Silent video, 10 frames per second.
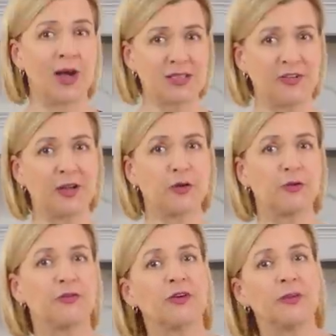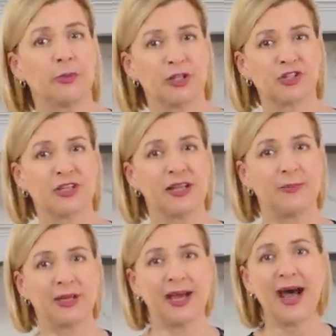West Vancouver in British
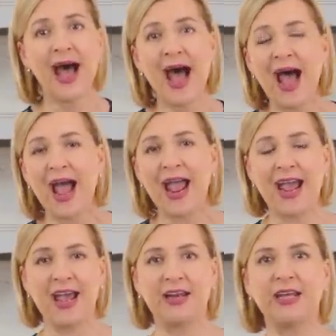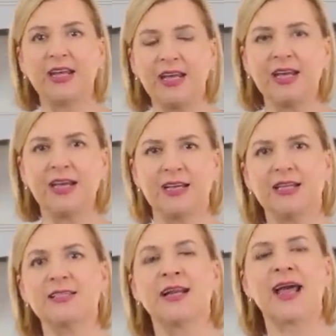Columbia, and he
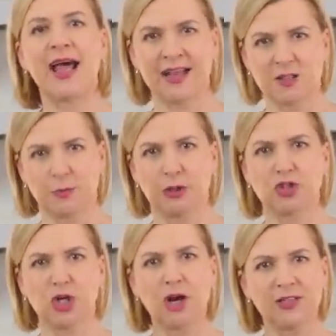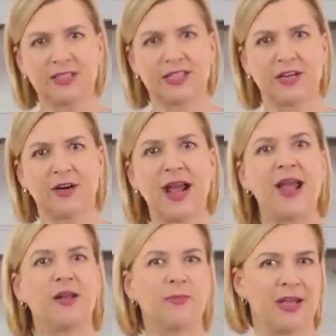is an expert chocolatier
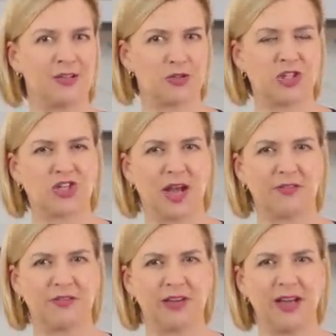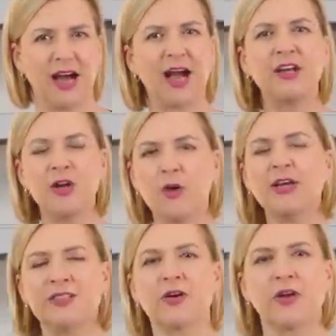and pastry chef. I know
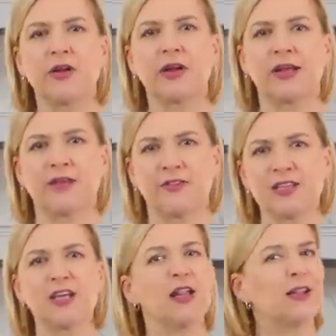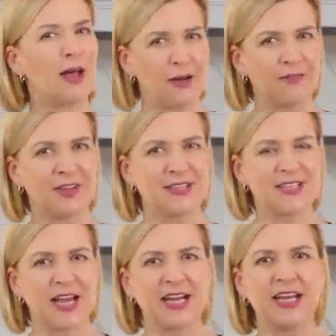he's going to give us a lot of
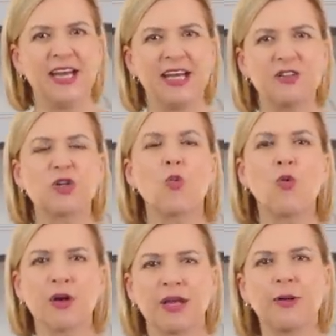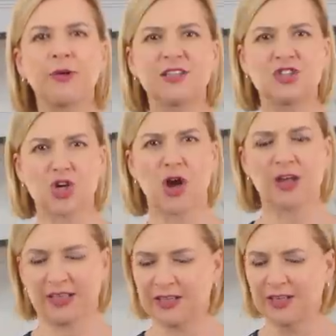insight into working with
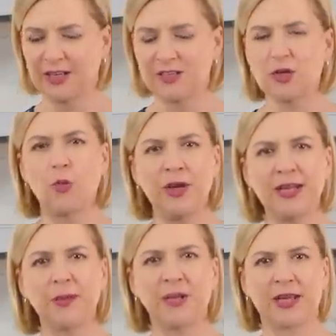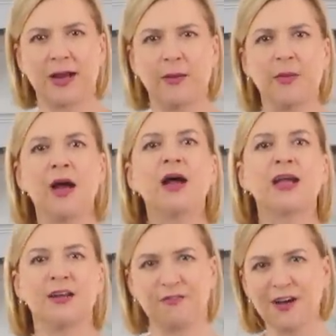chocolate so we can become
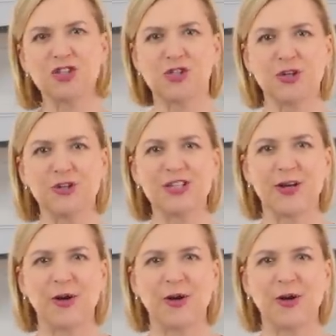confectioners at